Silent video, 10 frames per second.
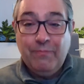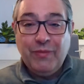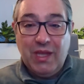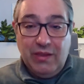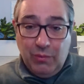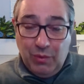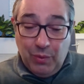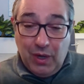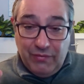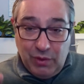And then we
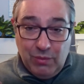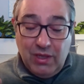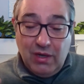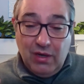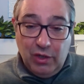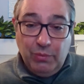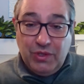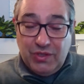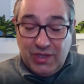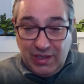will have human in the loop to
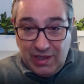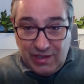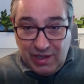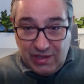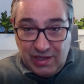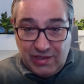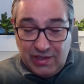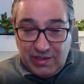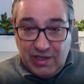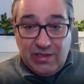say, yes, yes, yes,
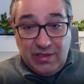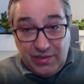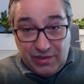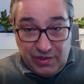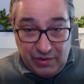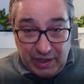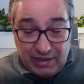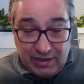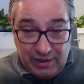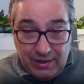yes, yes, this is correct.
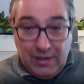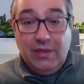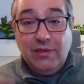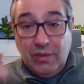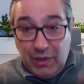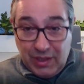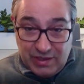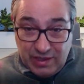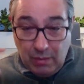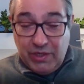So we can
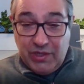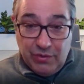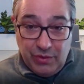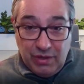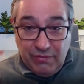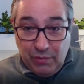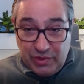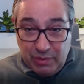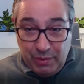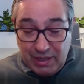establish and reinforce
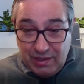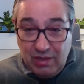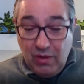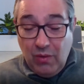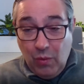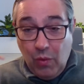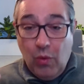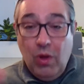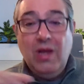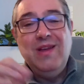the pattern, or
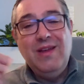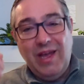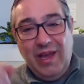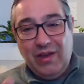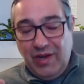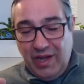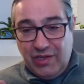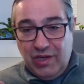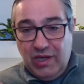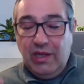hang on,
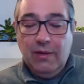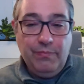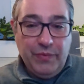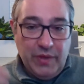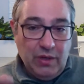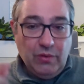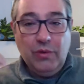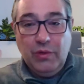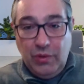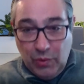actually, no,
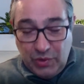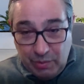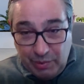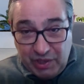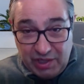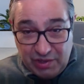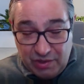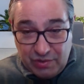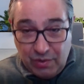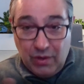your interpretation
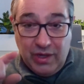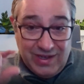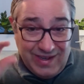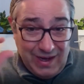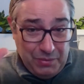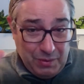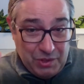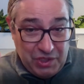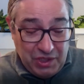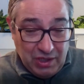is wrong, adapt the
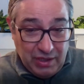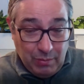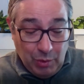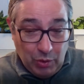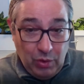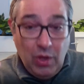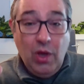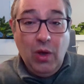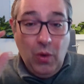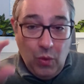machine learning model,
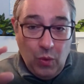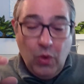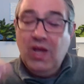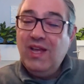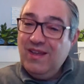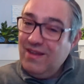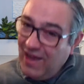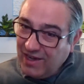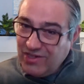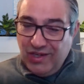or
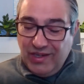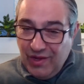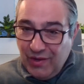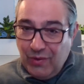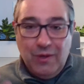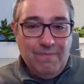actually no,